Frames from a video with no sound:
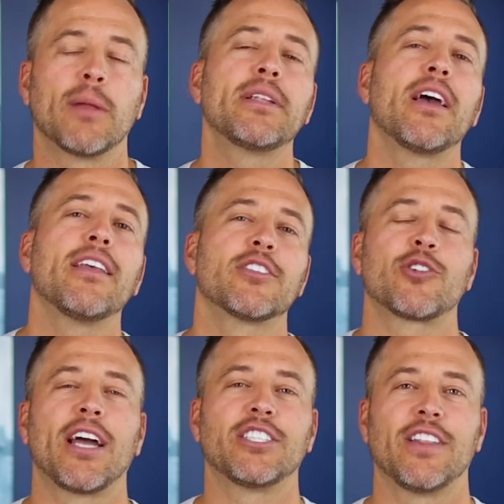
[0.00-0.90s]
let me tell you the
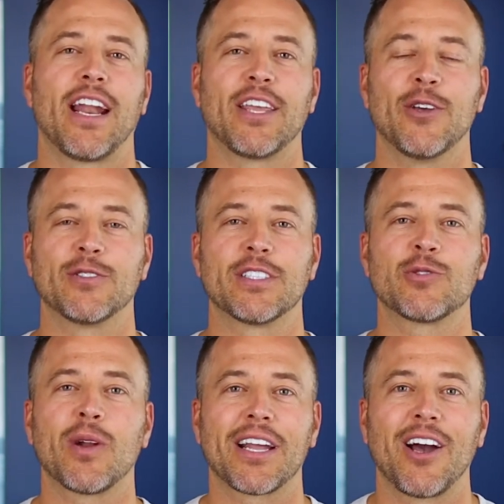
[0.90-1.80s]
strategy that I use. This is
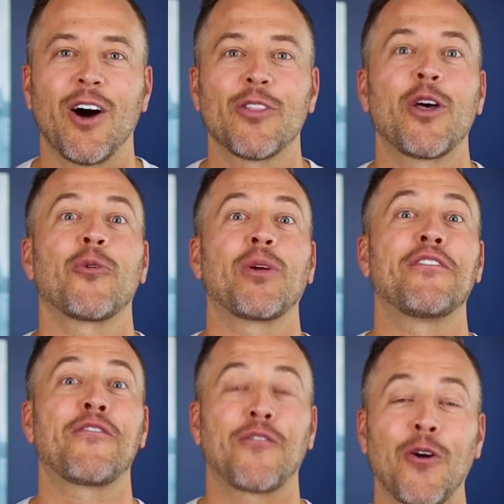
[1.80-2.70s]
one I call the
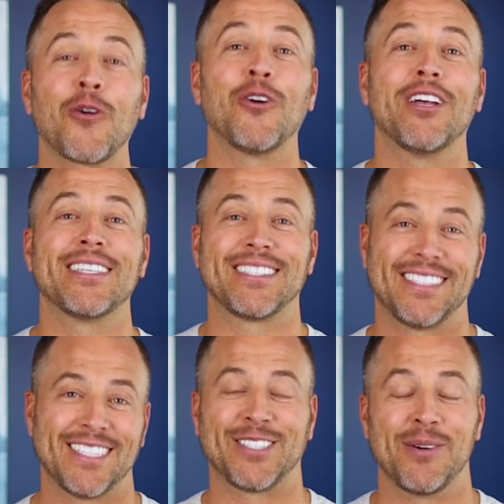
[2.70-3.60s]
referral
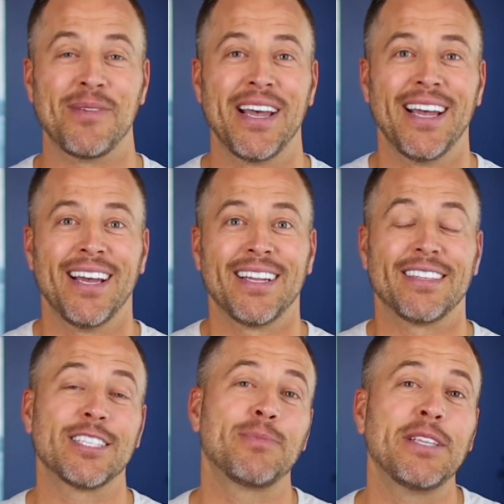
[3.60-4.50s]
system.
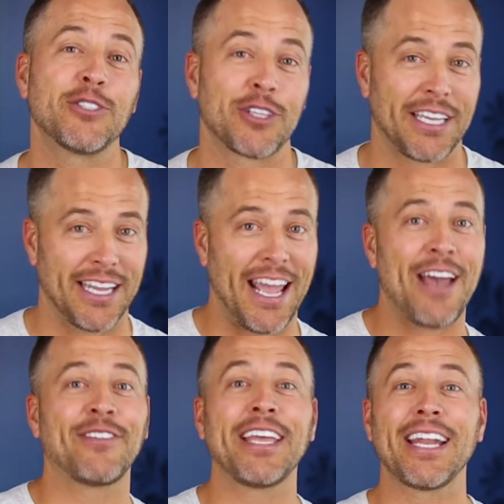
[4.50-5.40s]
This means you're gonna
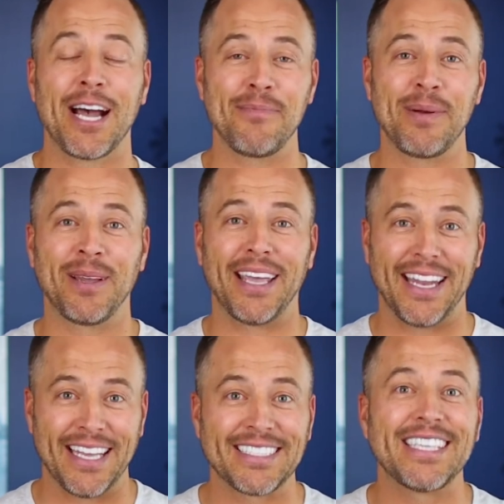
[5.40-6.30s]
have to get up. It
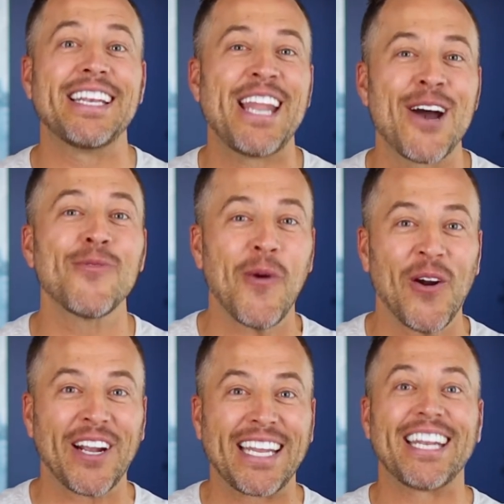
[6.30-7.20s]
is
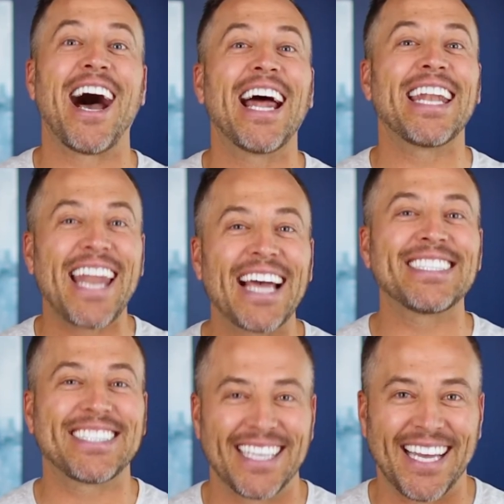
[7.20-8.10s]
network, not net
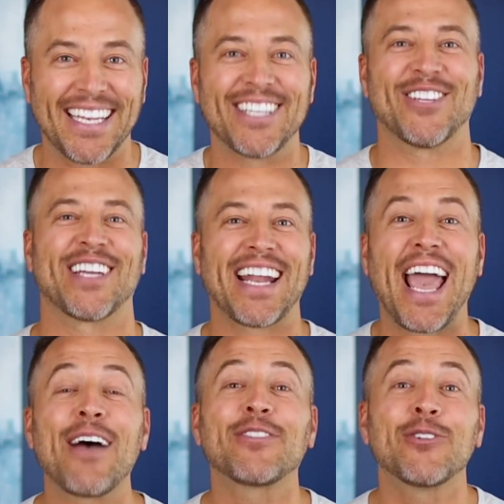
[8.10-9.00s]
sit. You're gonna
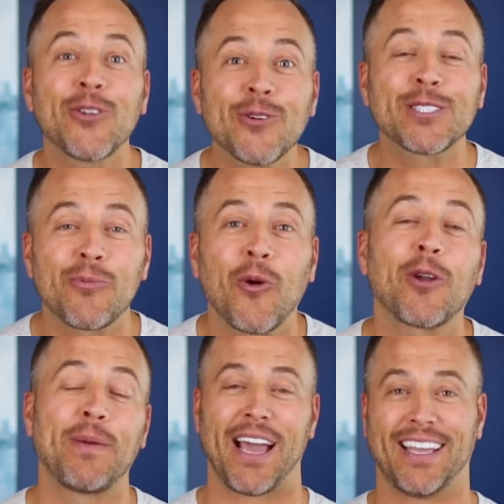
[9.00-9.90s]
have to do some
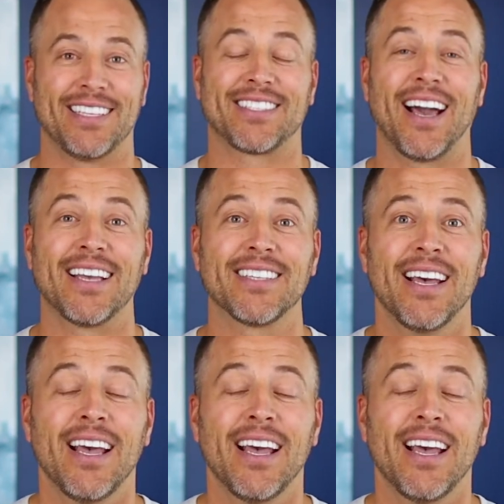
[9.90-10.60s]
work behind this, guys.